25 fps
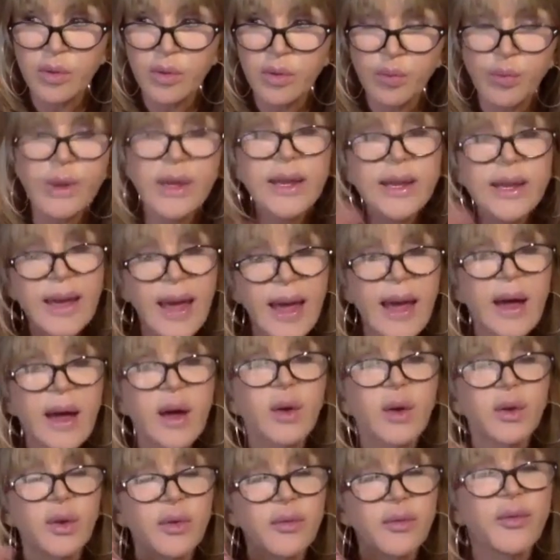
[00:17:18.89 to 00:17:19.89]

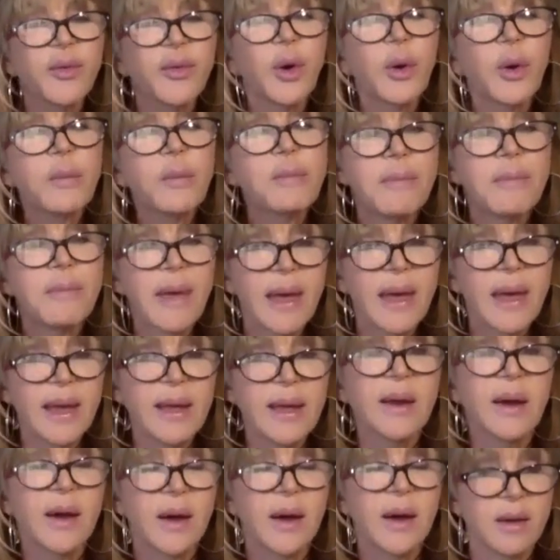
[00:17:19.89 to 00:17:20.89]
recount
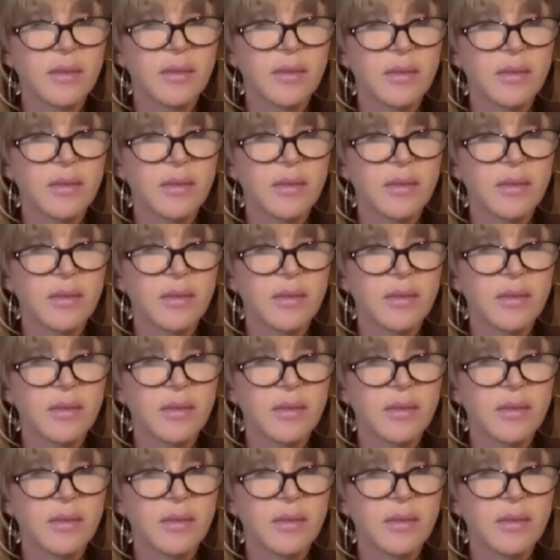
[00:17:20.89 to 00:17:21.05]
verbatim